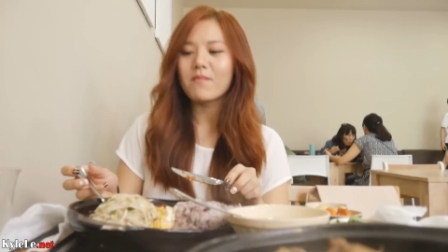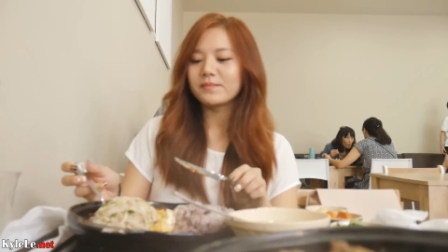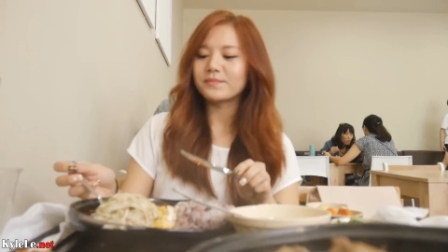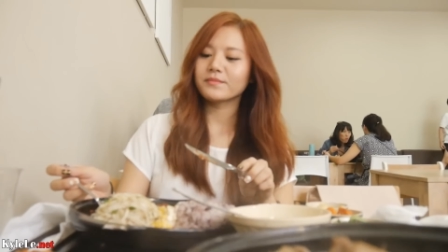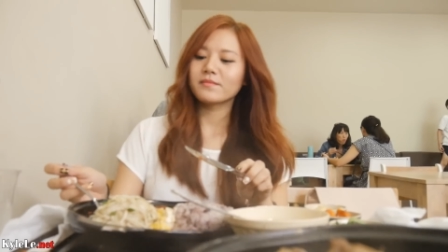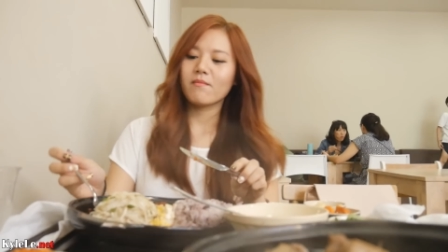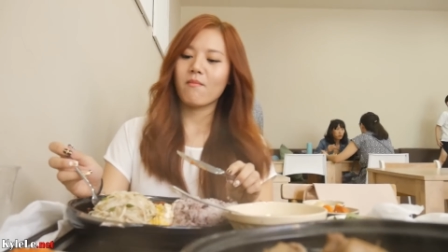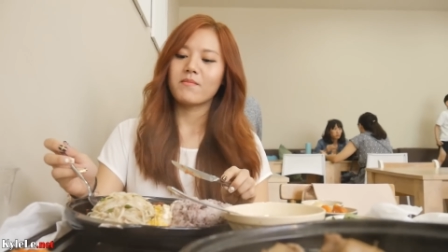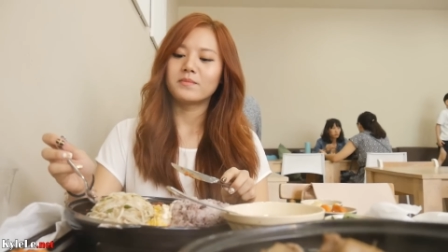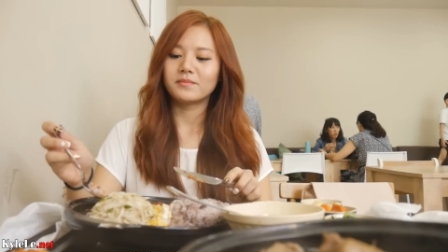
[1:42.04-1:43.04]
What a
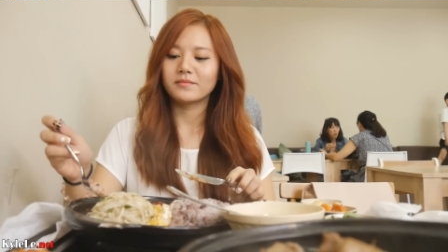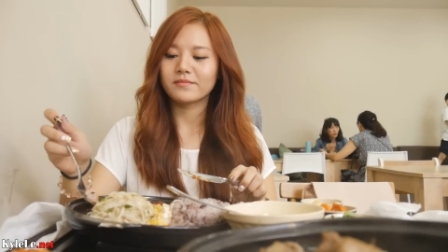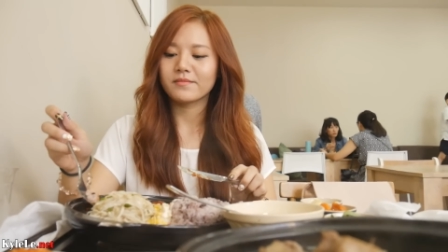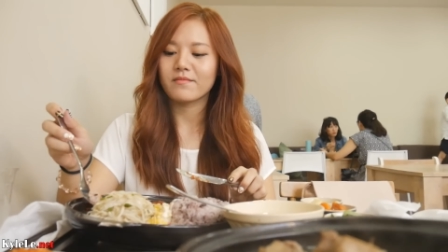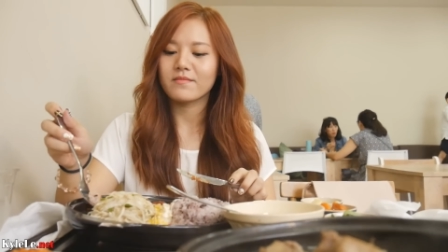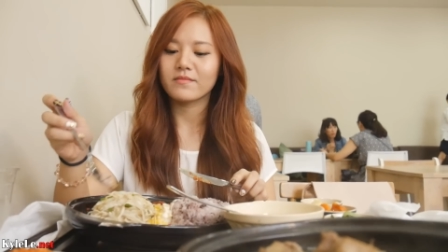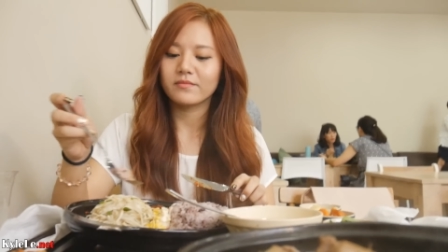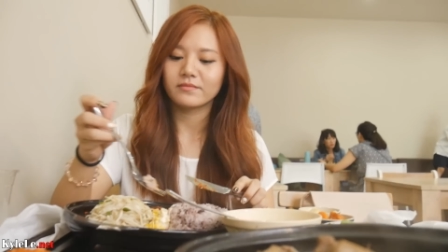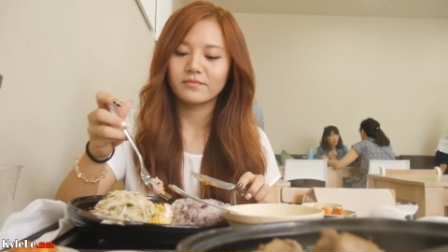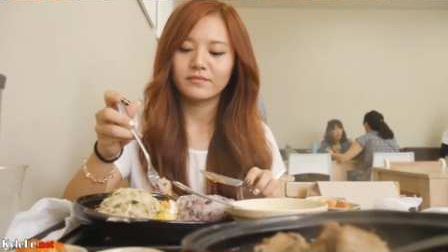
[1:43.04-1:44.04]
surprise. Um, are
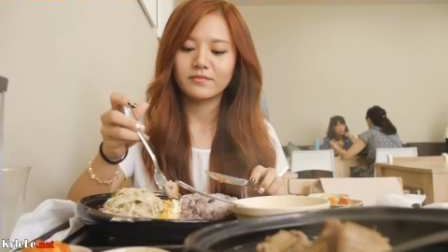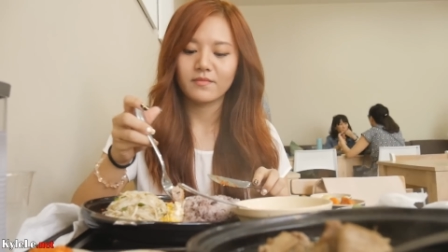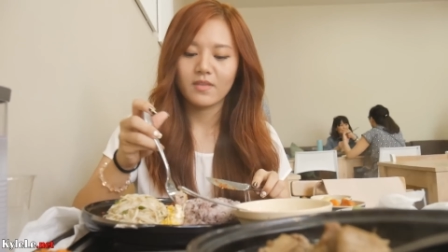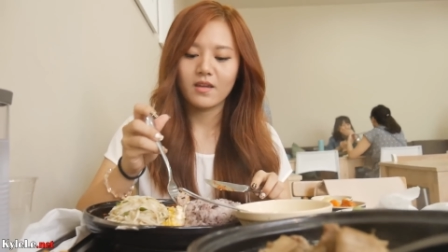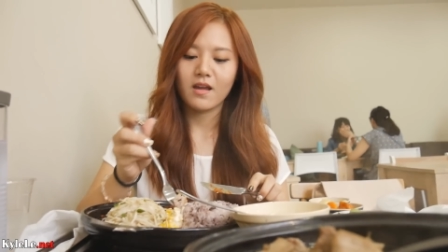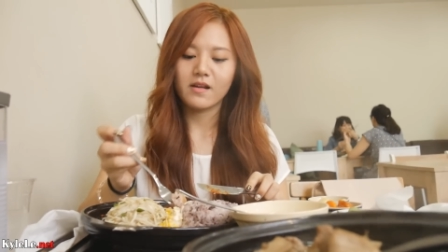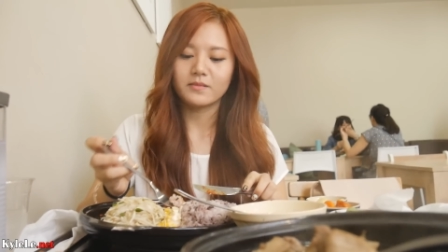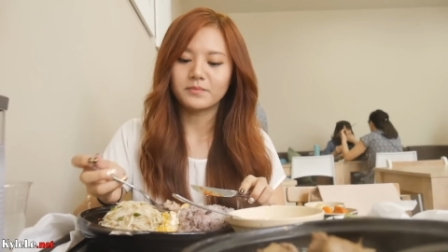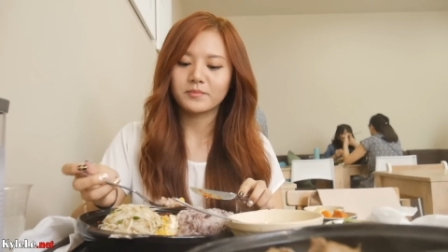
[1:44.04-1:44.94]
you guys surprised yet?